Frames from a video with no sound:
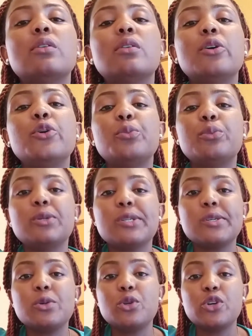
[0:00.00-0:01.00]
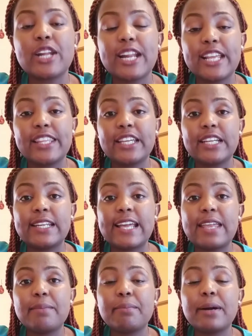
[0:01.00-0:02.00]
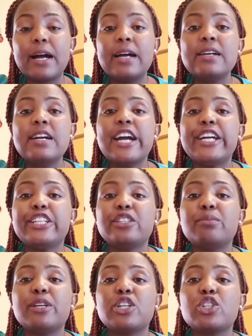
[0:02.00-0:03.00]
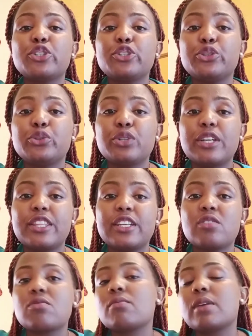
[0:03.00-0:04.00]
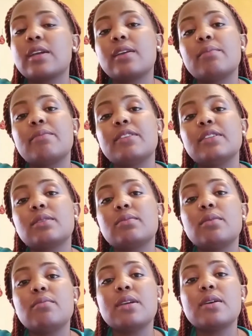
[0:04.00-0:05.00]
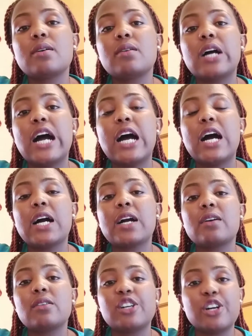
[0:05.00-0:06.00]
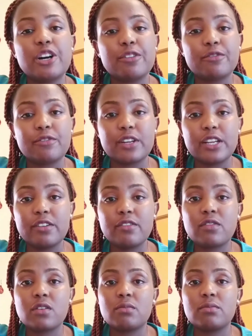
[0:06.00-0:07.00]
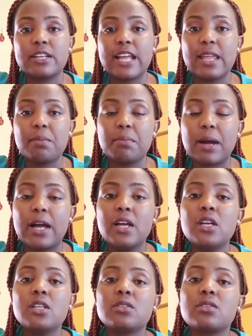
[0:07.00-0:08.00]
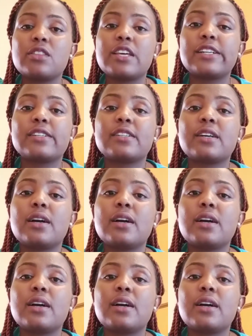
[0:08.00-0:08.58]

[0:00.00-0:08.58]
don another diaper, and make sure that you may keep this baby free from diaper so that